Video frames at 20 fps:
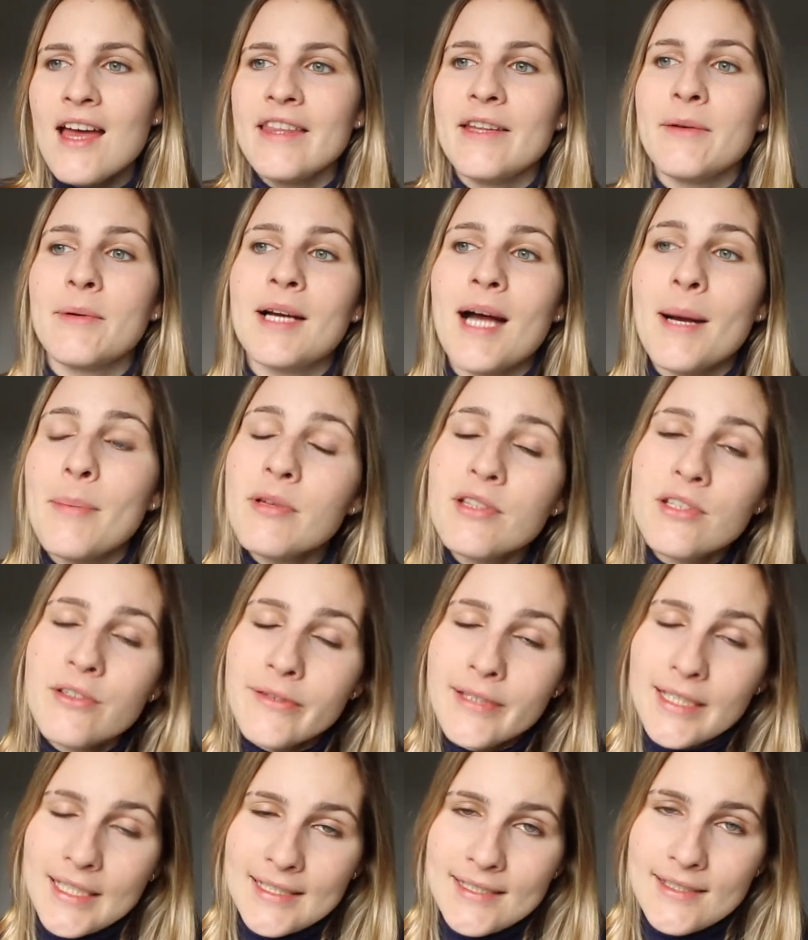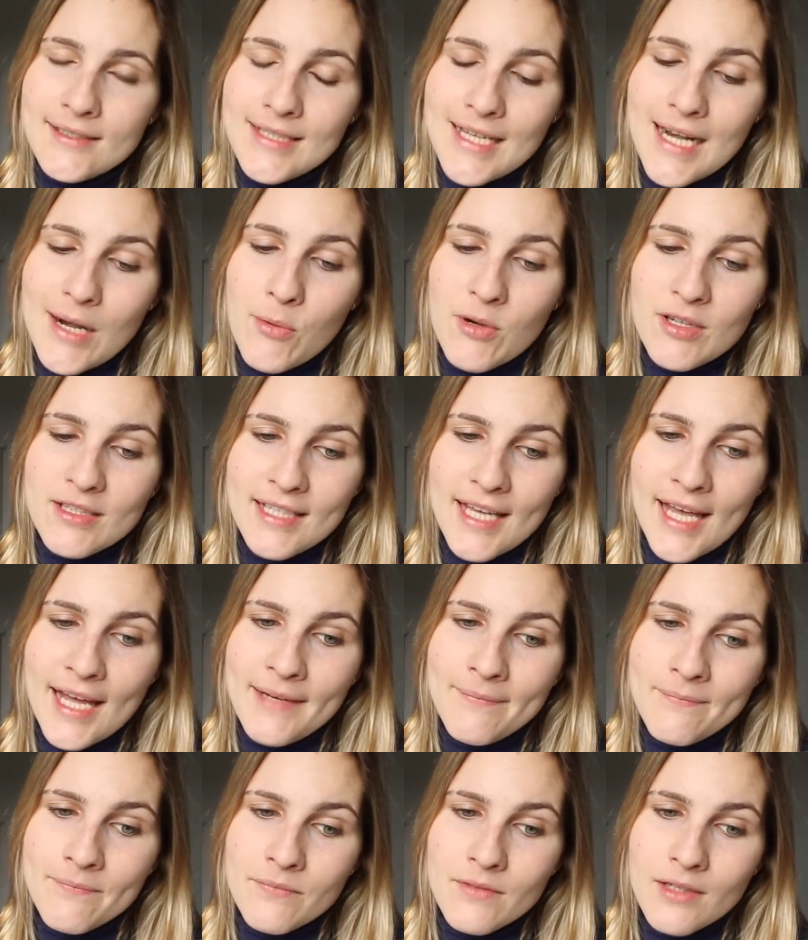there were a couple new releases that I wanted to
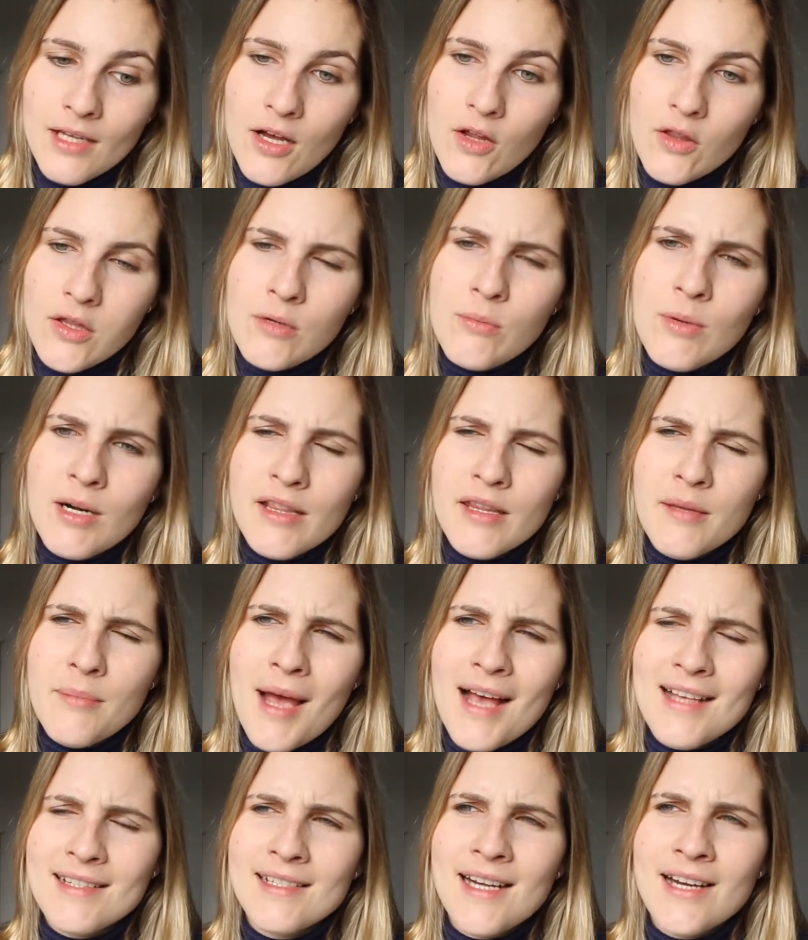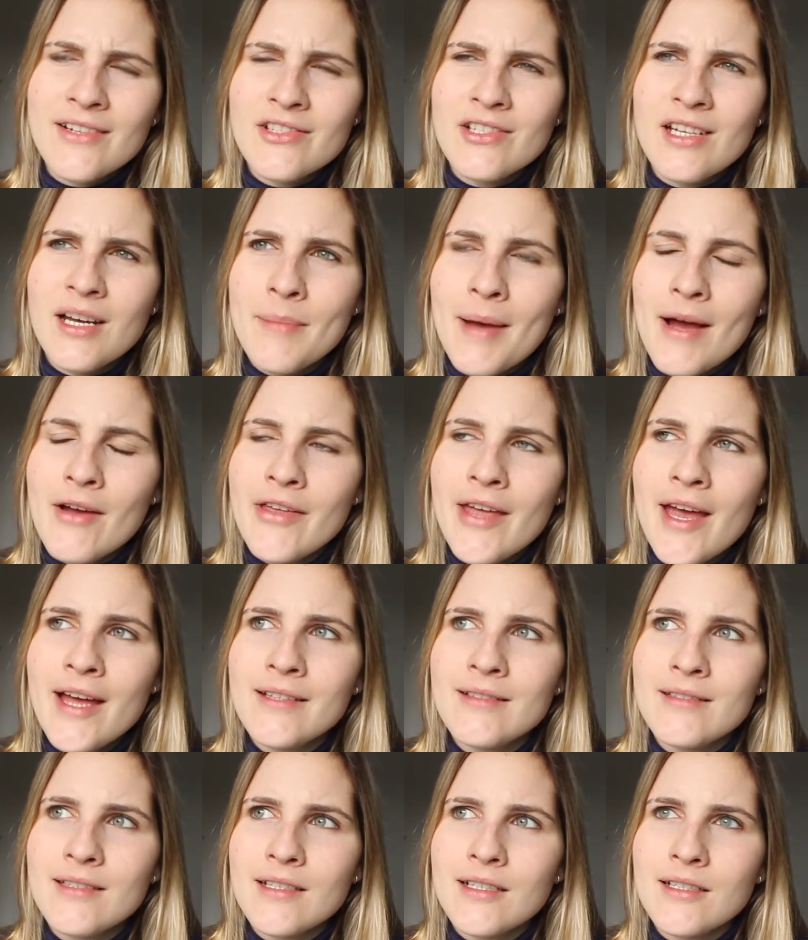get, although one of them hasn't actually come out
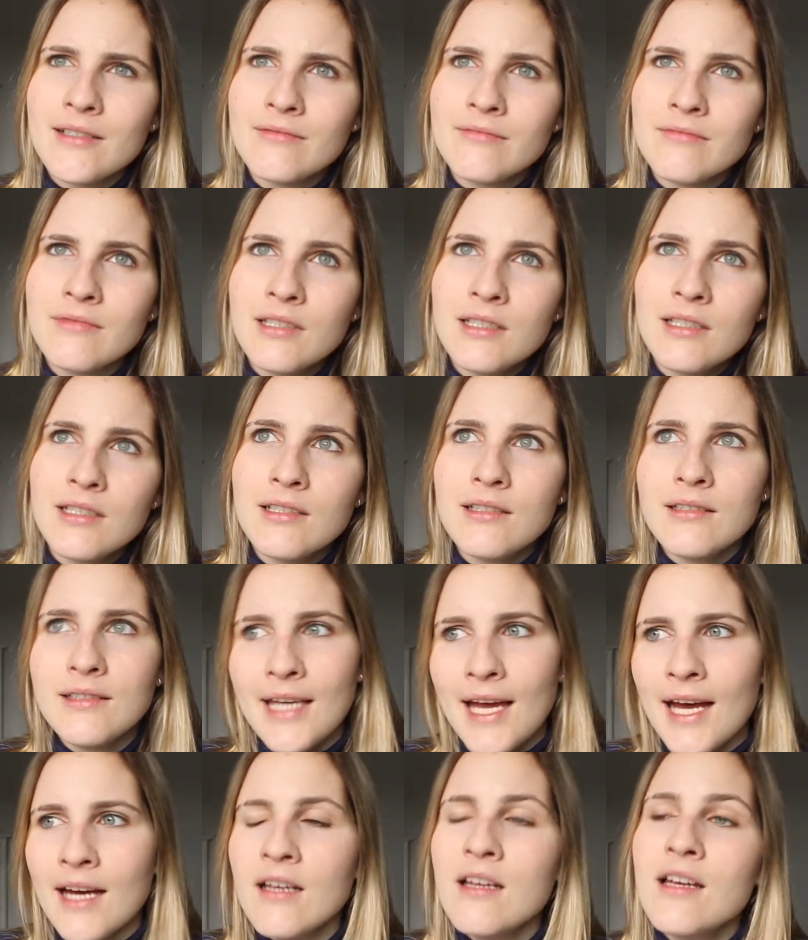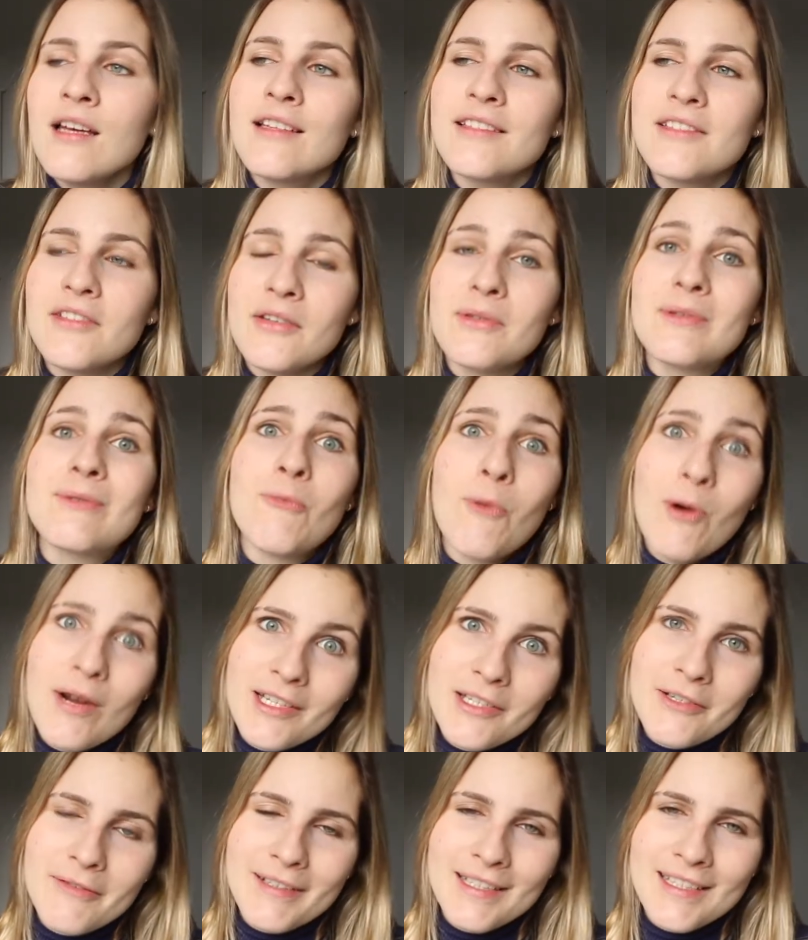yet. So yeah, so there was
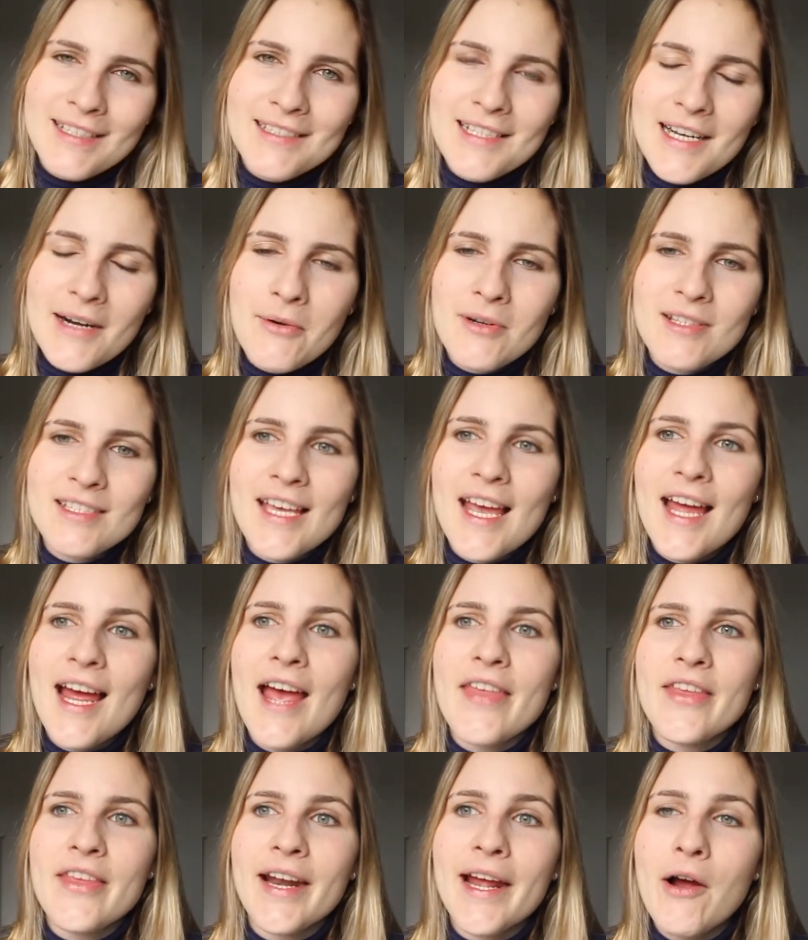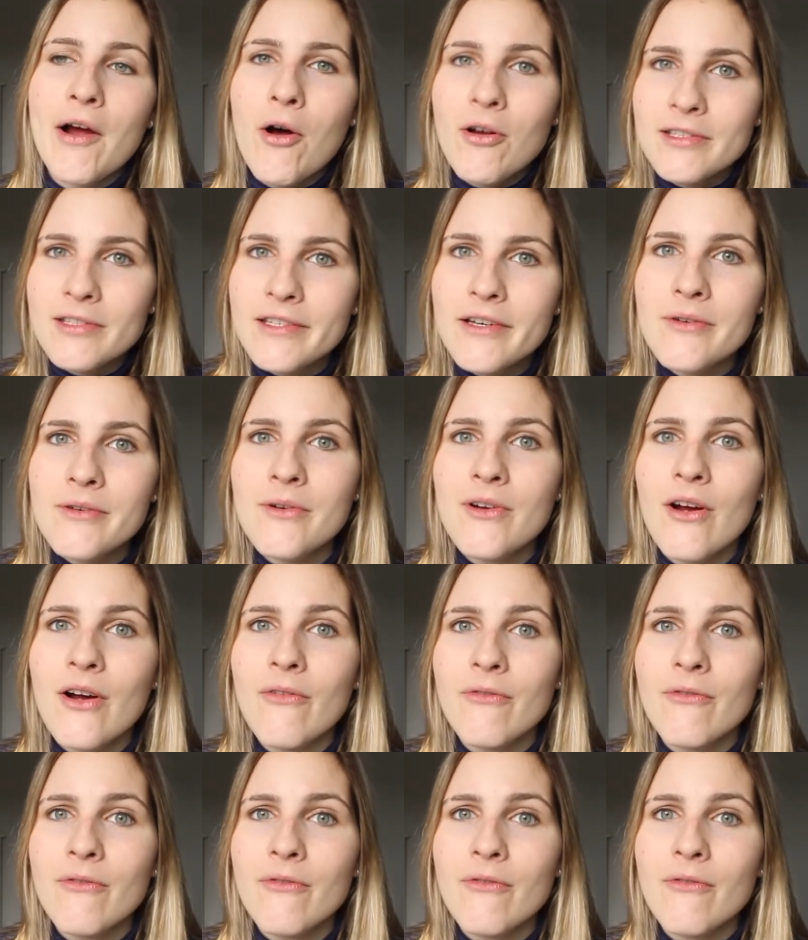one new release that I wanted to get, and then I also